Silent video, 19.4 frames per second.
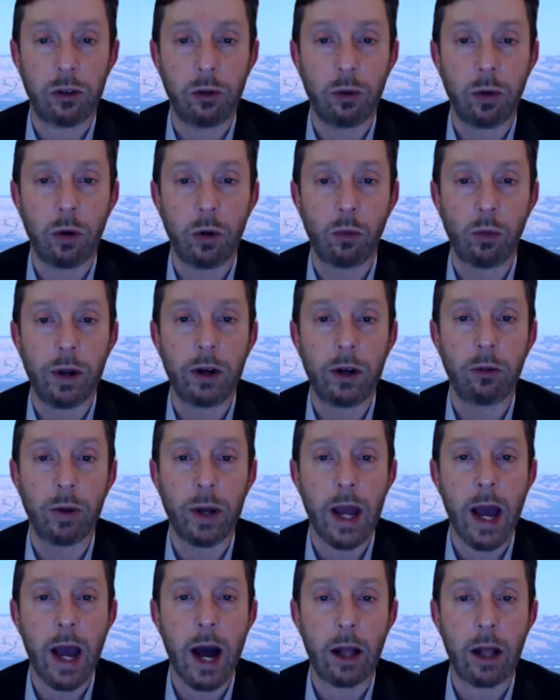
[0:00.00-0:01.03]
to a real
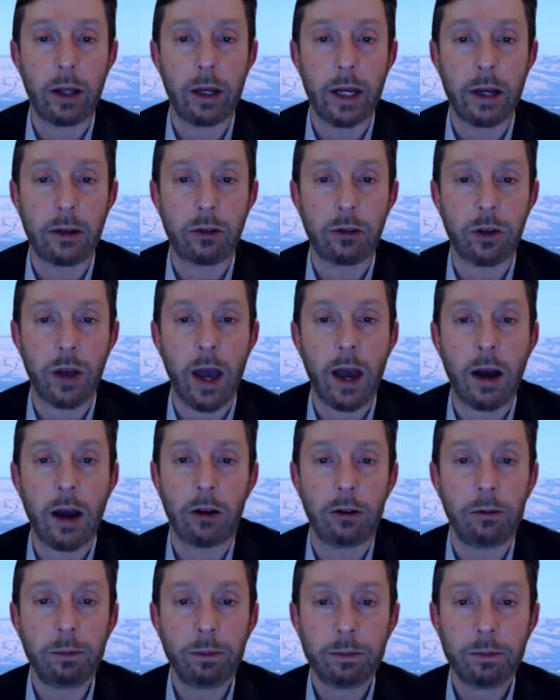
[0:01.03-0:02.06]
reality at scale.